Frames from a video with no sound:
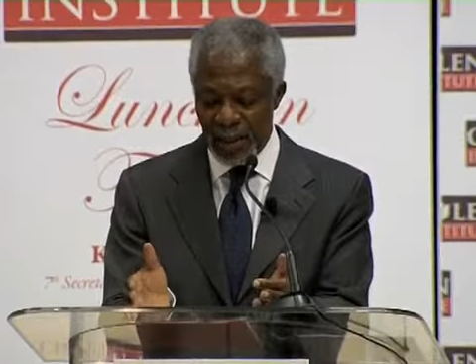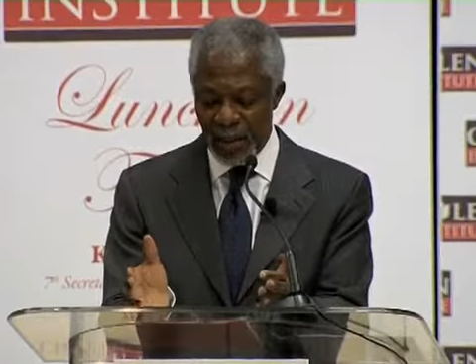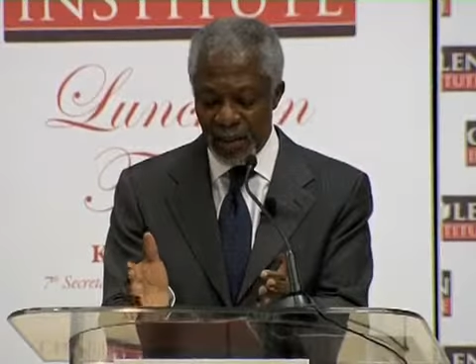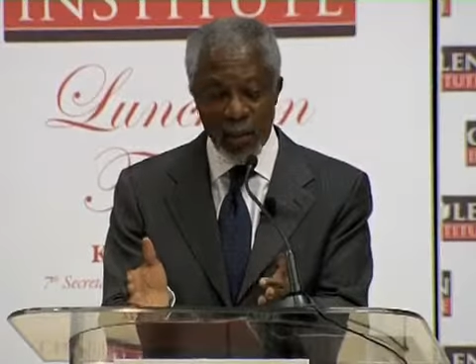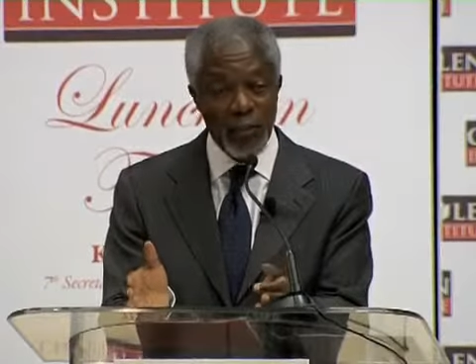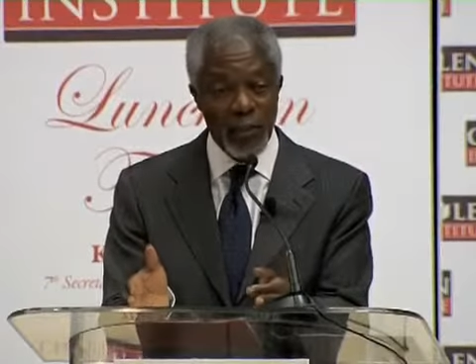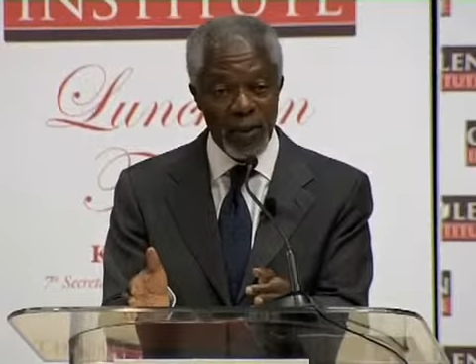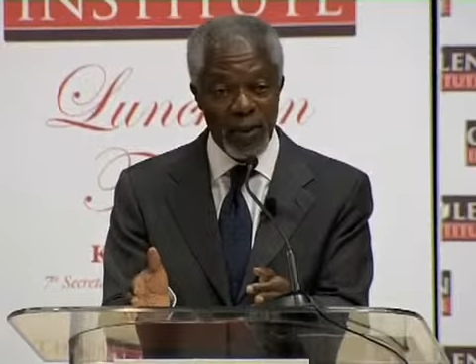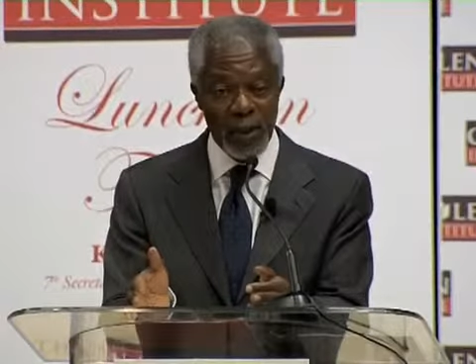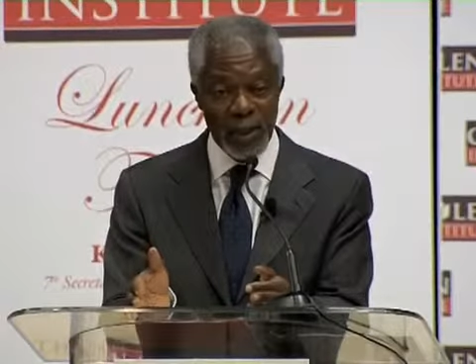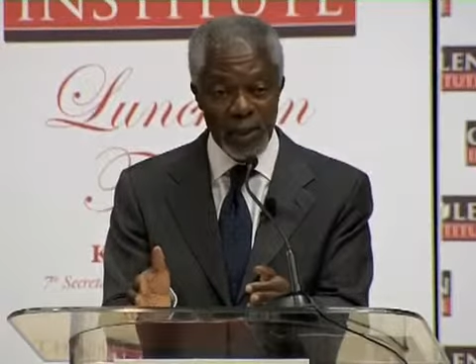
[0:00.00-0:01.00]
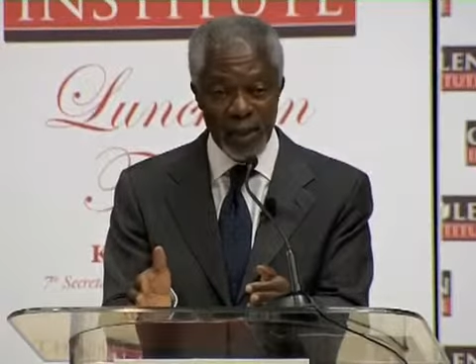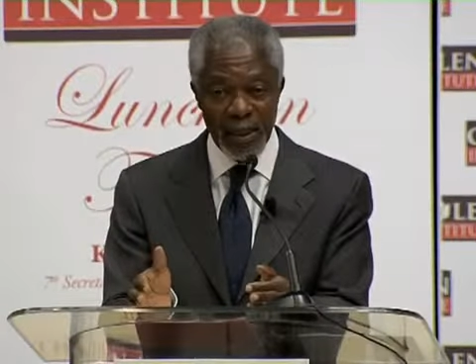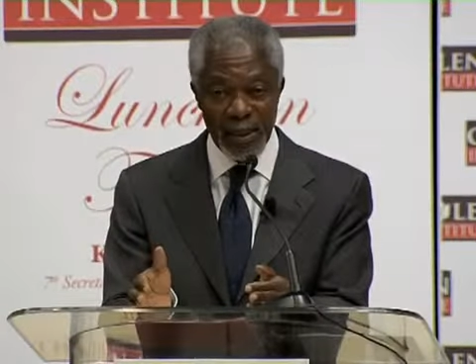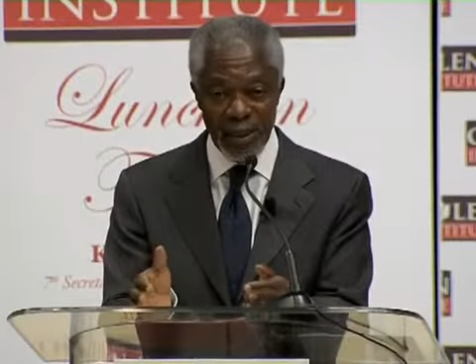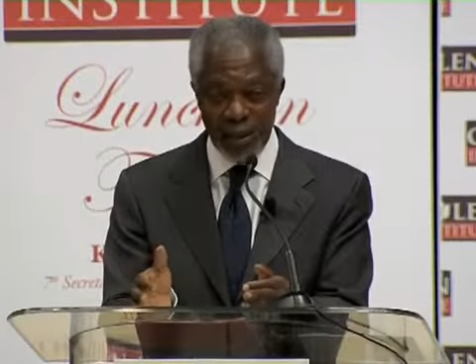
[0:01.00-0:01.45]
noble
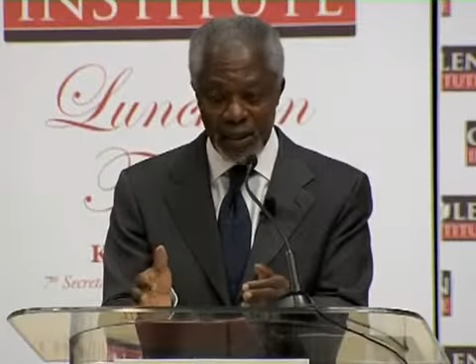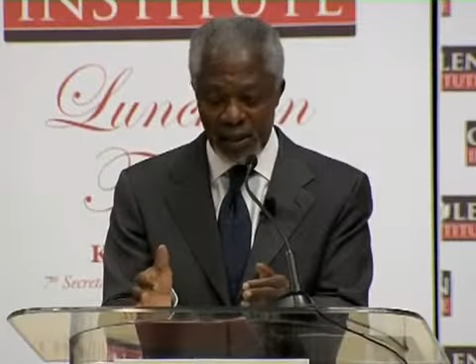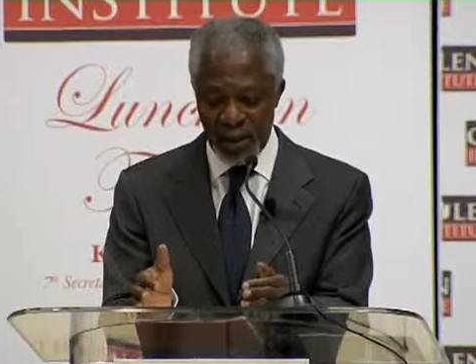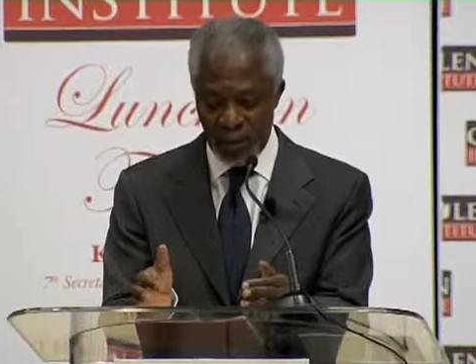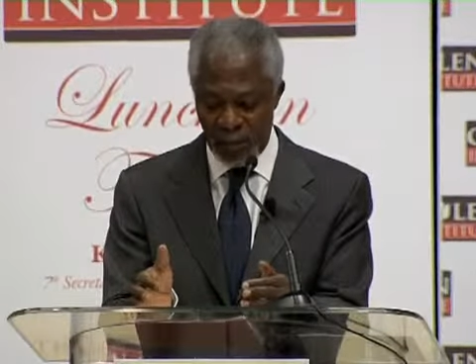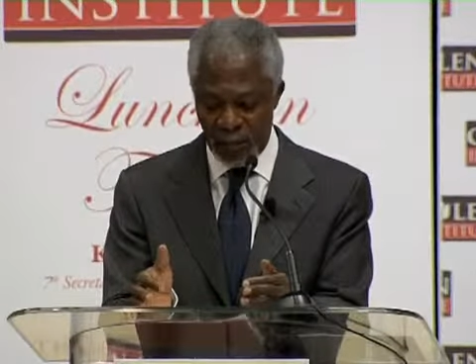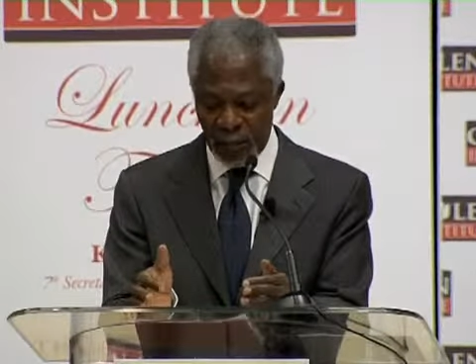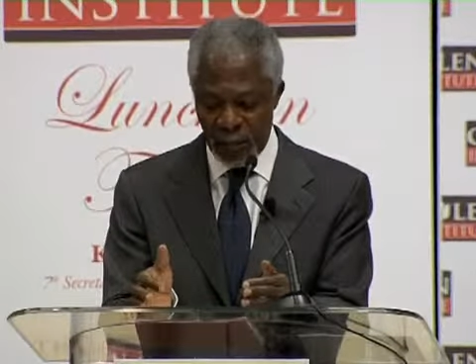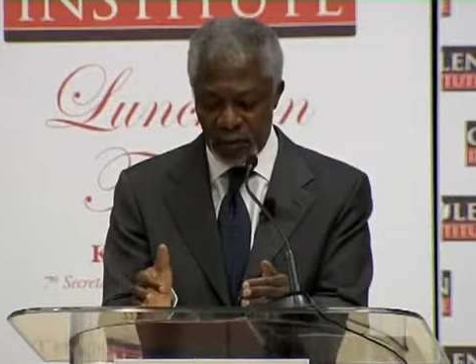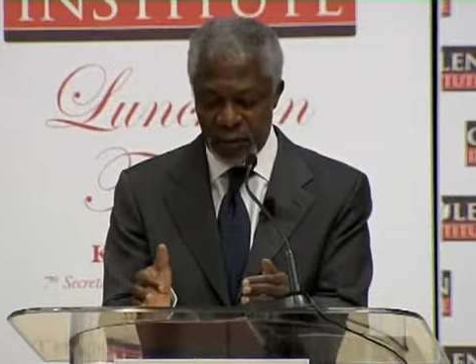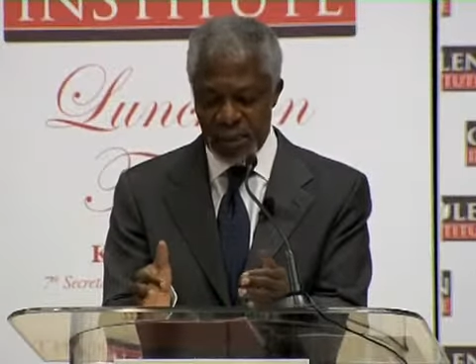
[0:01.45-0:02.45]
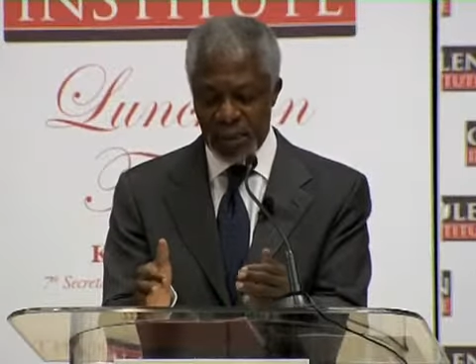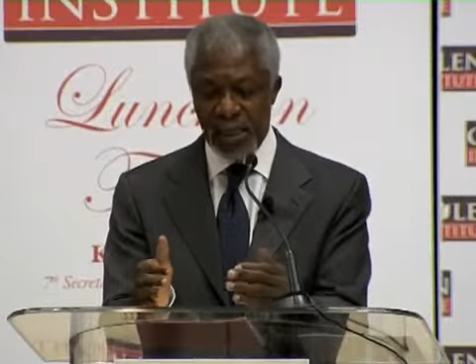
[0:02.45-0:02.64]
cause.